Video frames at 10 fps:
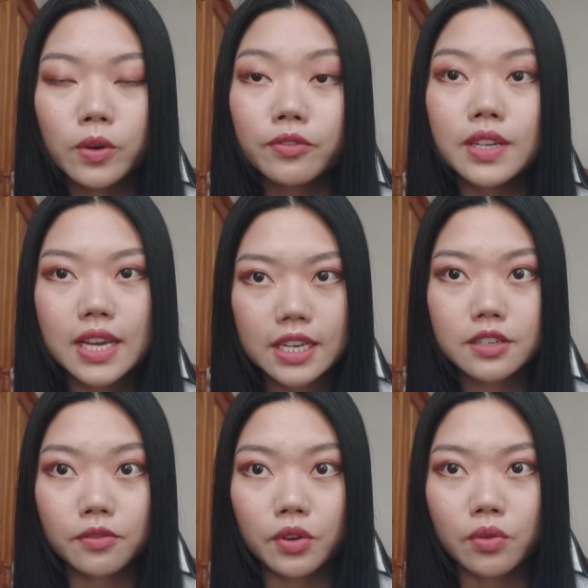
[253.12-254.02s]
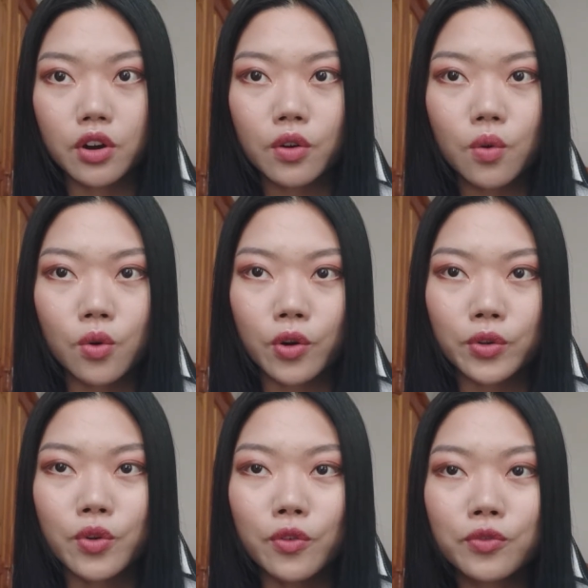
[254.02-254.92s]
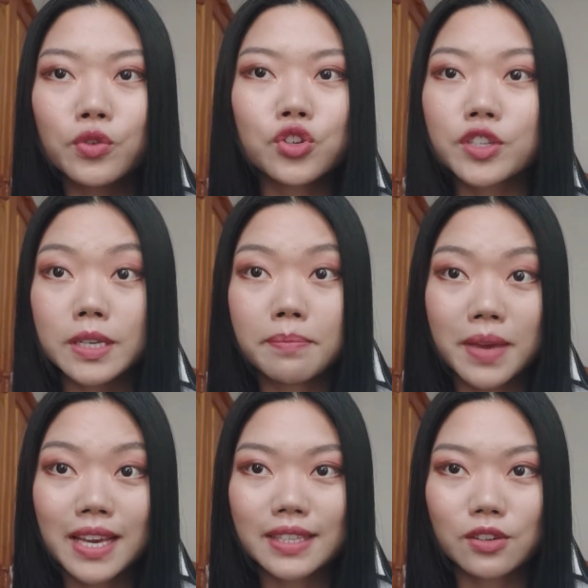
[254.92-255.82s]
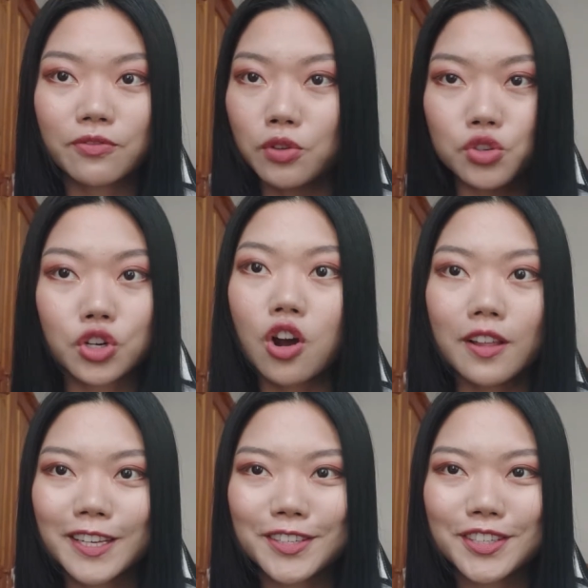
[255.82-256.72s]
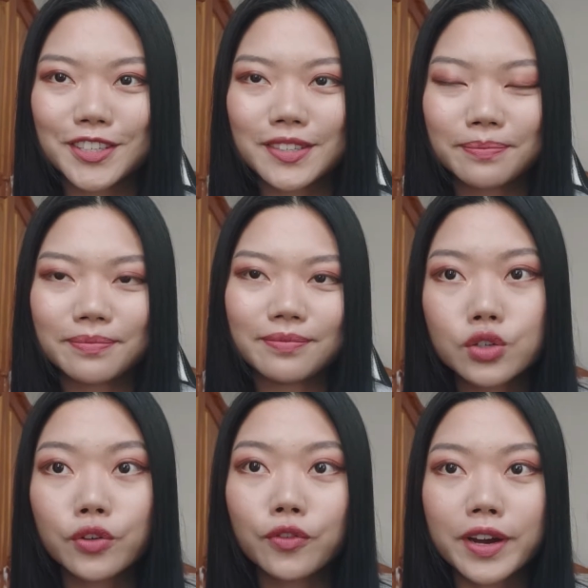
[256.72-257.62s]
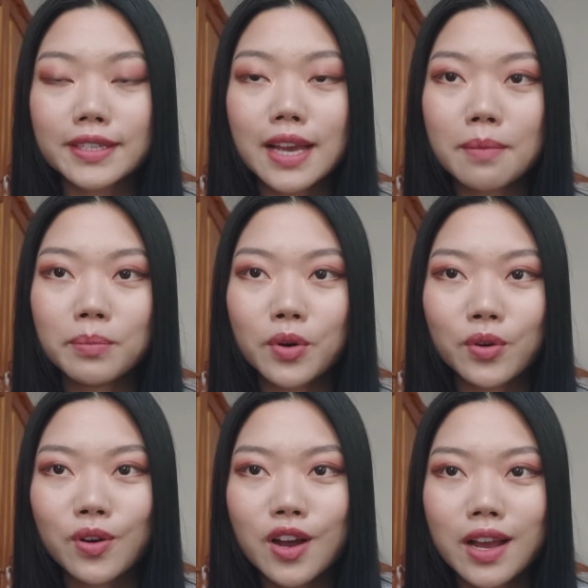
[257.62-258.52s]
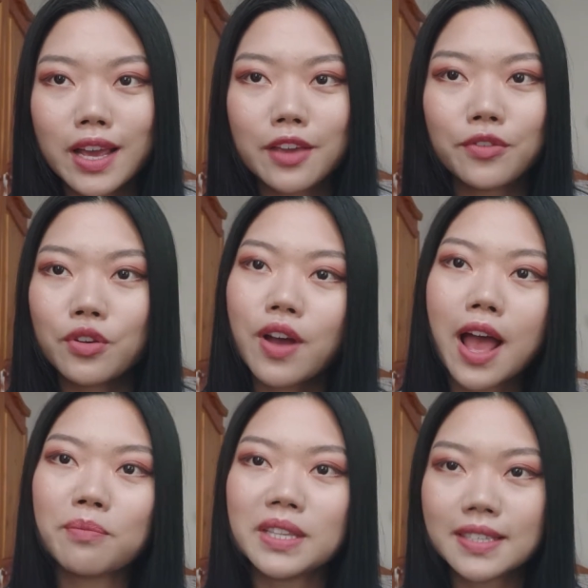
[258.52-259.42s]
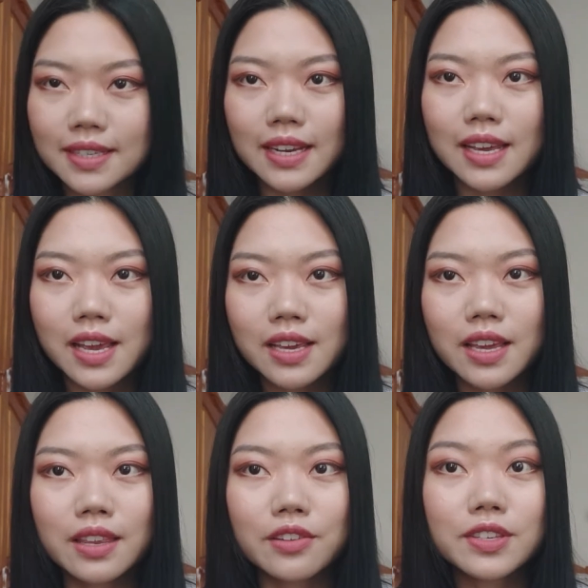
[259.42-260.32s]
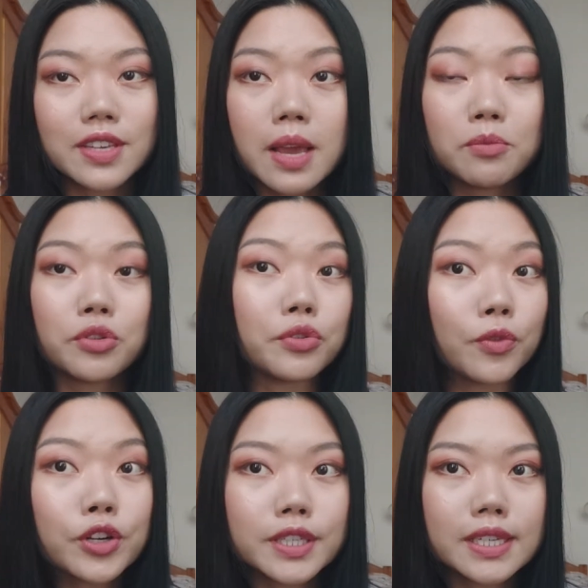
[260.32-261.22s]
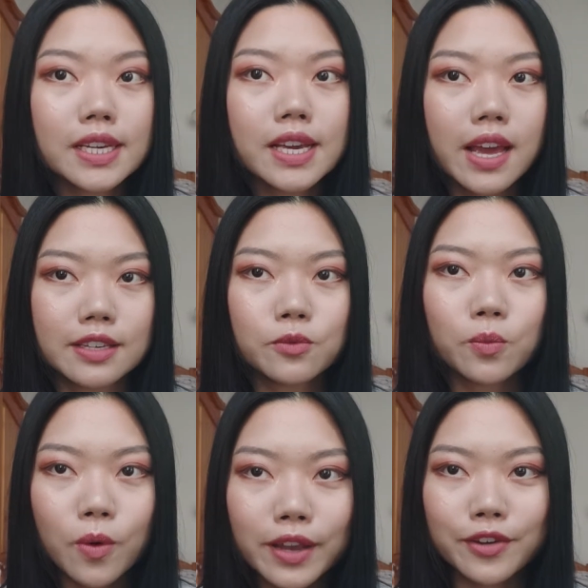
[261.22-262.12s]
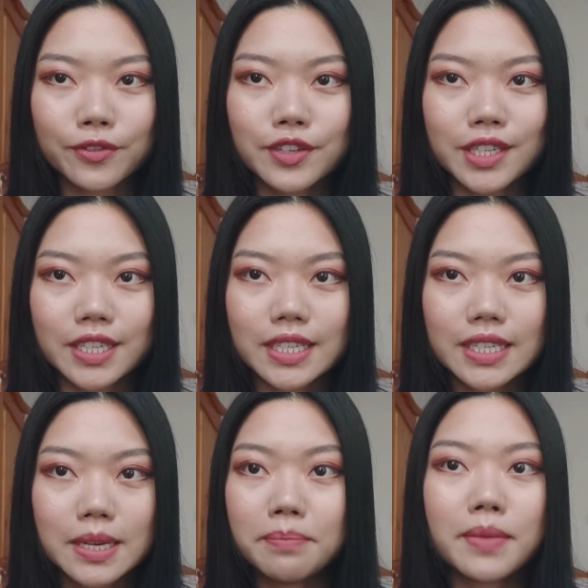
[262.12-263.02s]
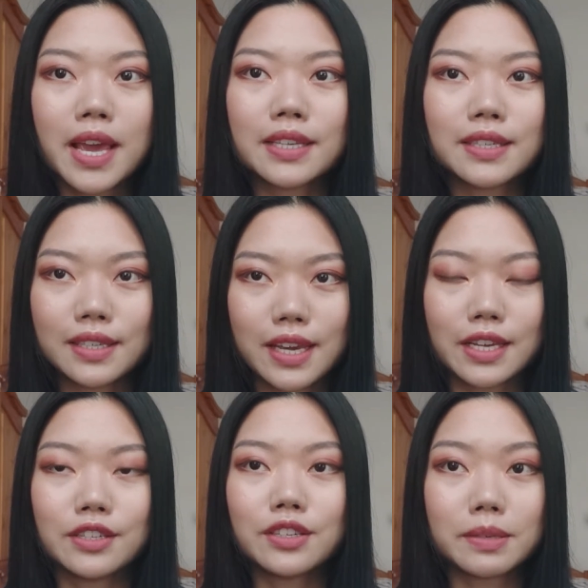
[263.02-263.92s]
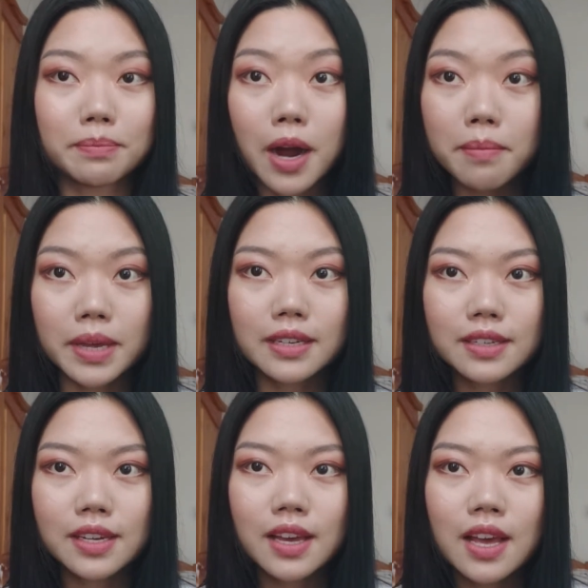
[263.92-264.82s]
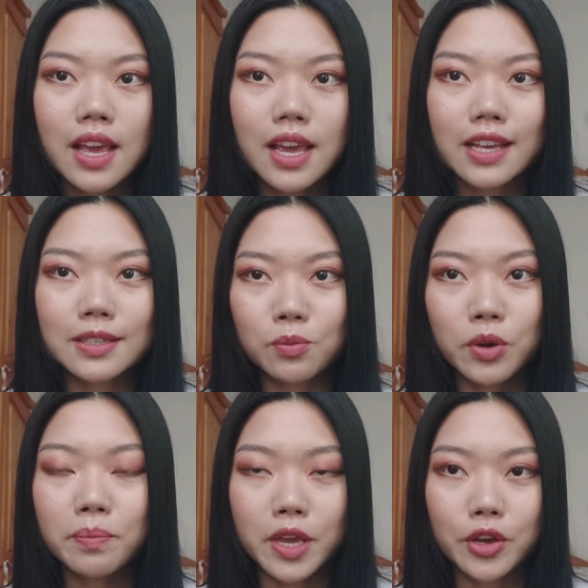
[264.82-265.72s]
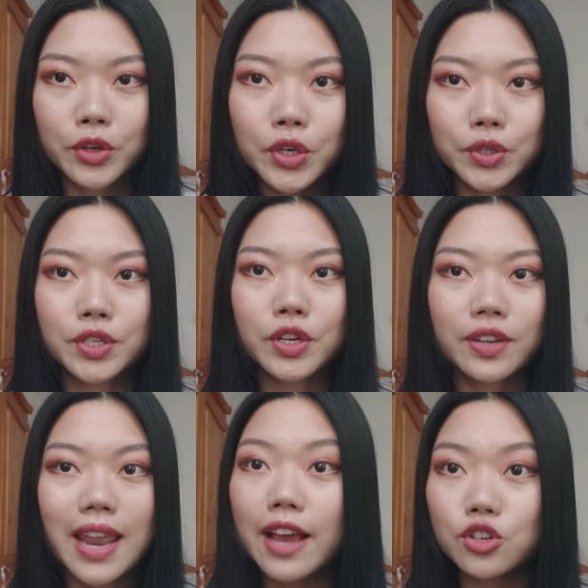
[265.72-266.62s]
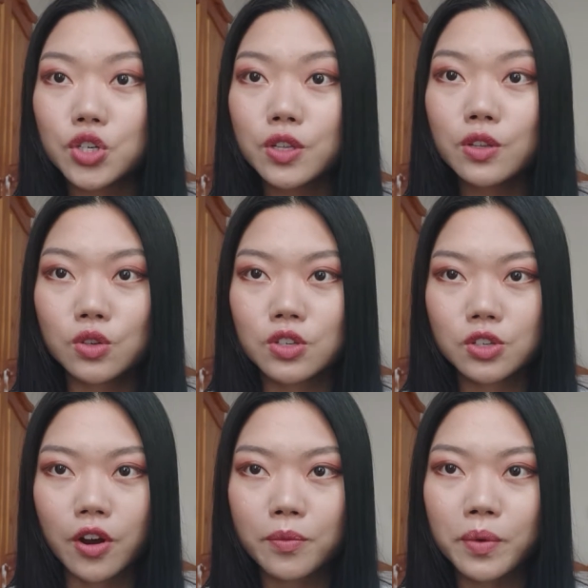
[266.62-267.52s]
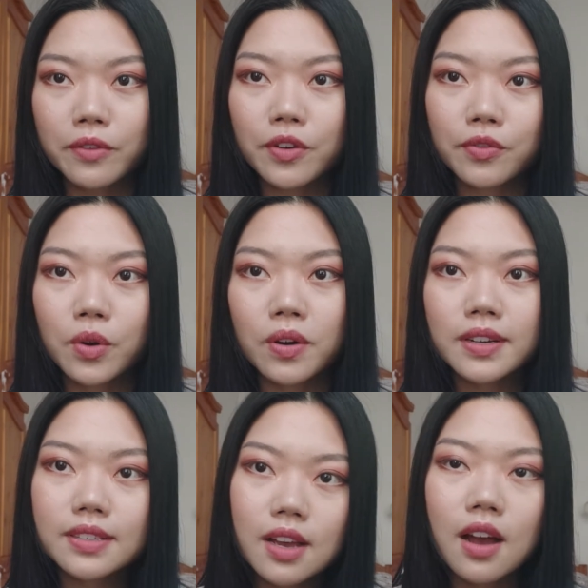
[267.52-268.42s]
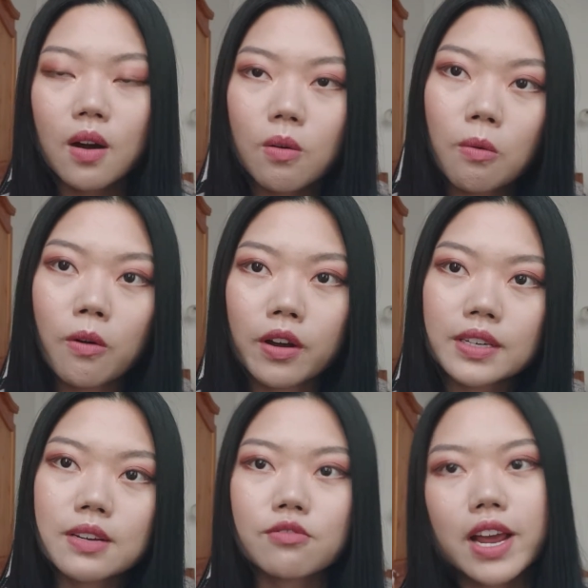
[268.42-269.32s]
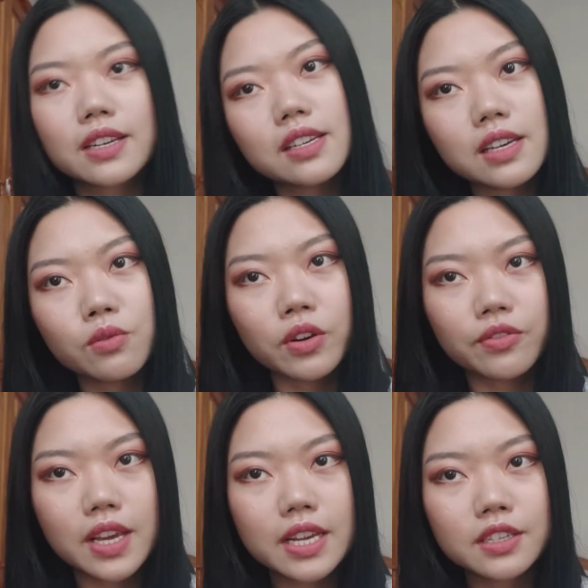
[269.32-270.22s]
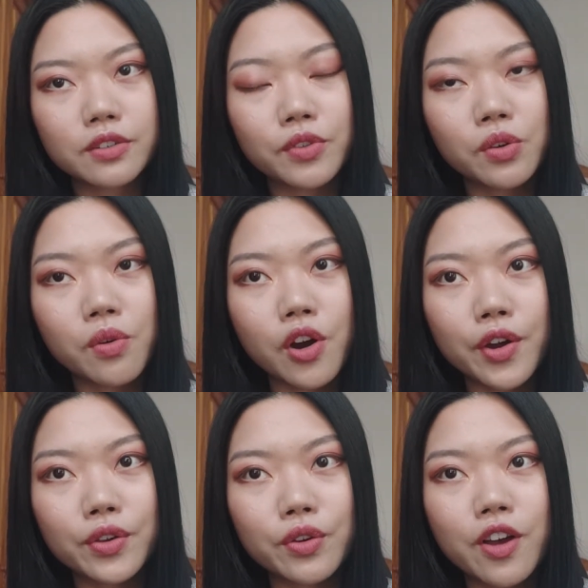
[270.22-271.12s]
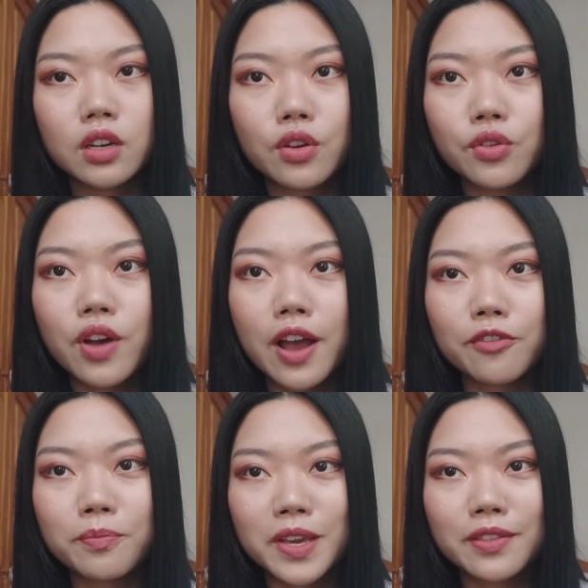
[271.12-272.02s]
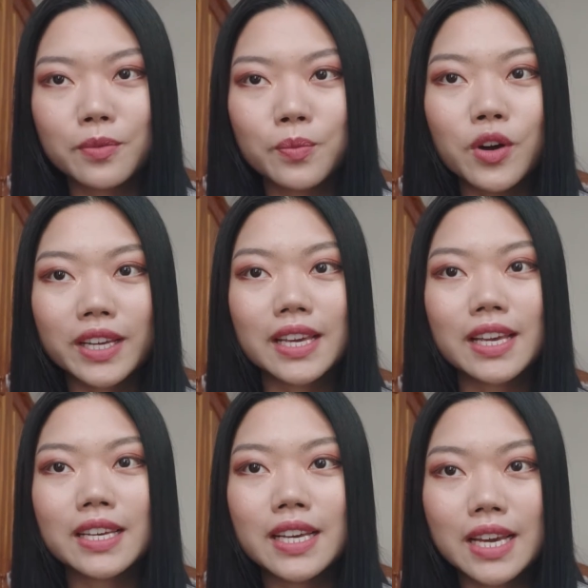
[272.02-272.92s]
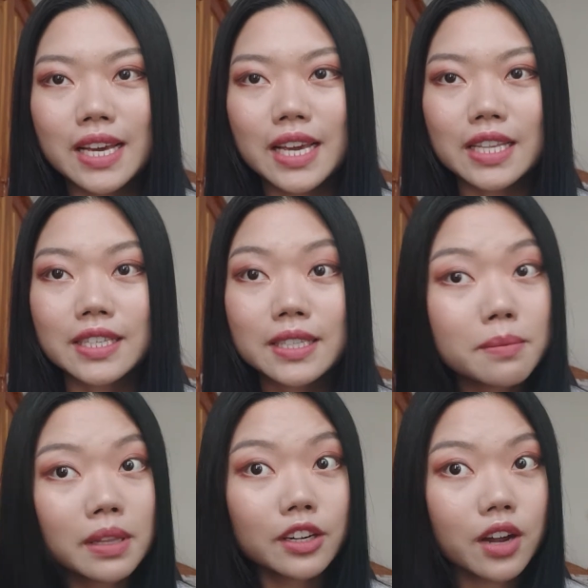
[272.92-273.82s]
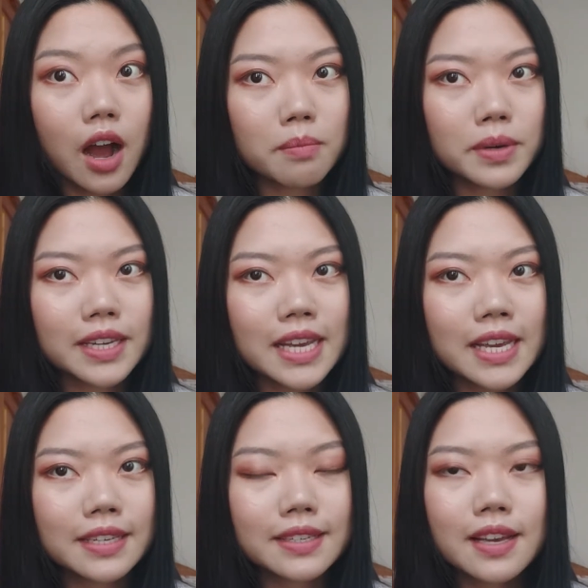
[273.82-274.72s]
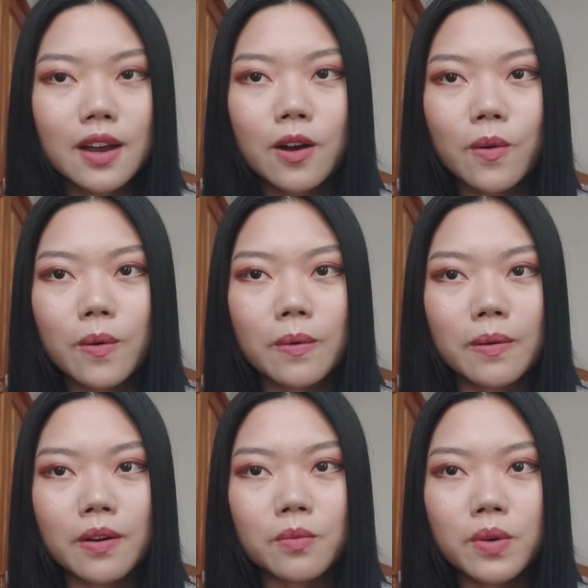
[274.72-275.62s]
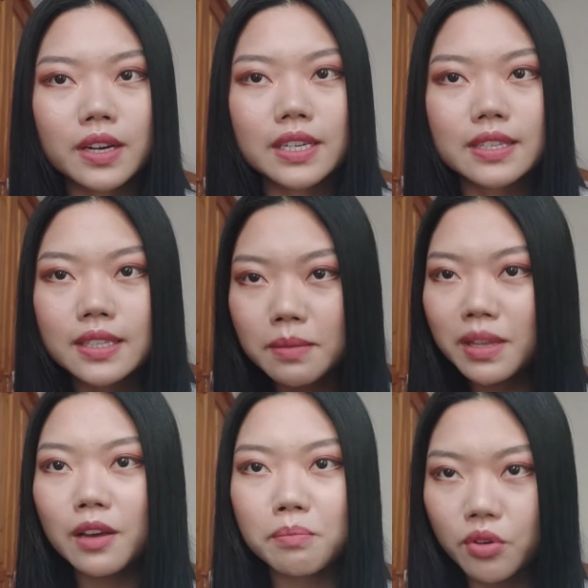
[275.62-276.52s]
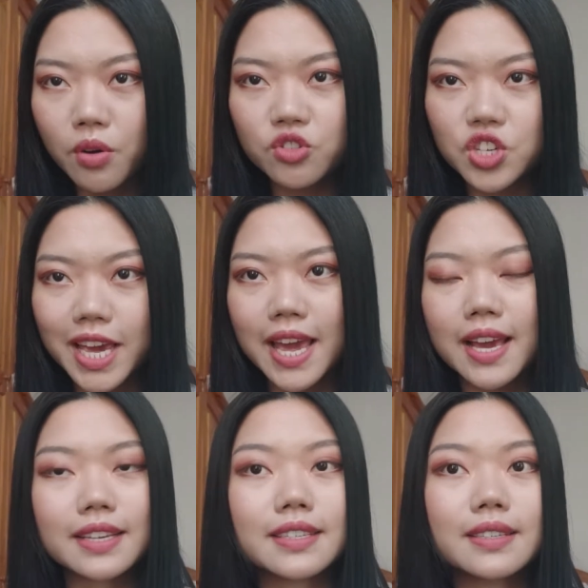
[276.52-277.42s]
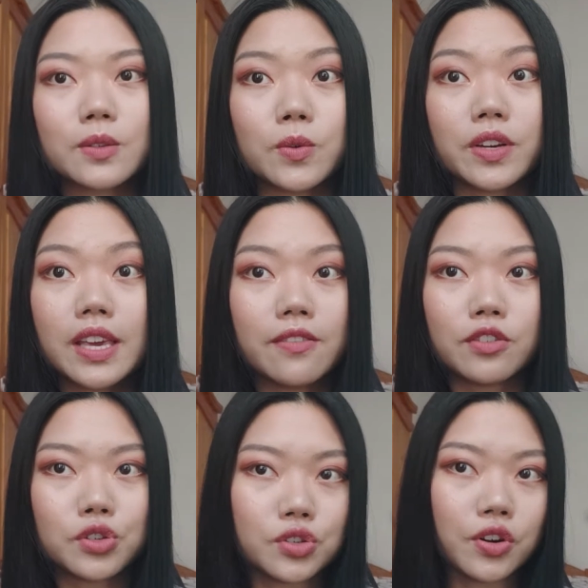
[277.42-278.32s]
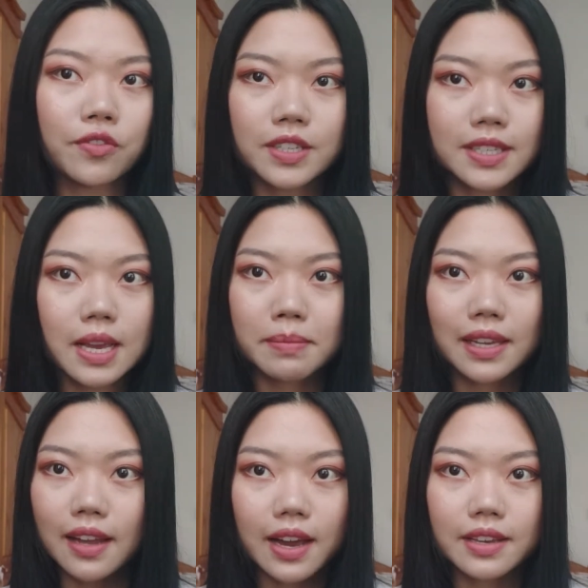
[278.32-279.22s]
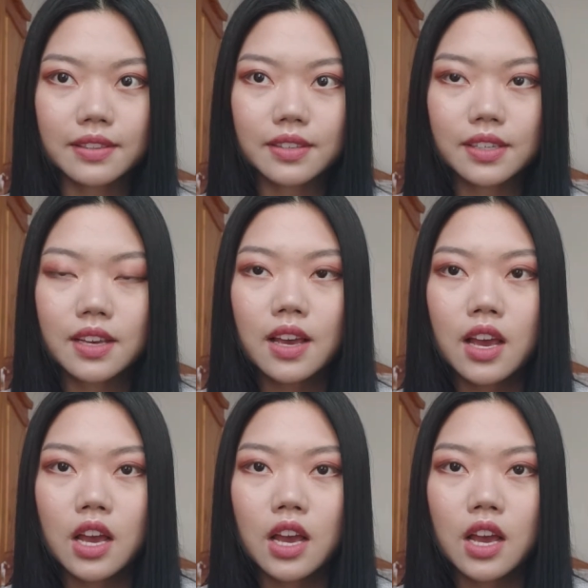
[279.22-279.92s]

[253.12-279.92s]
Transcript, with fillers: with the interviewer or your future teammates and future colleagues. So, for example, if you have been studying in the same university as one of the teammates in the department, it will be a good connection to start with, of course, or directly with the interviewer. You you have been working in similar companies or worked in similar projects or even served the same clients.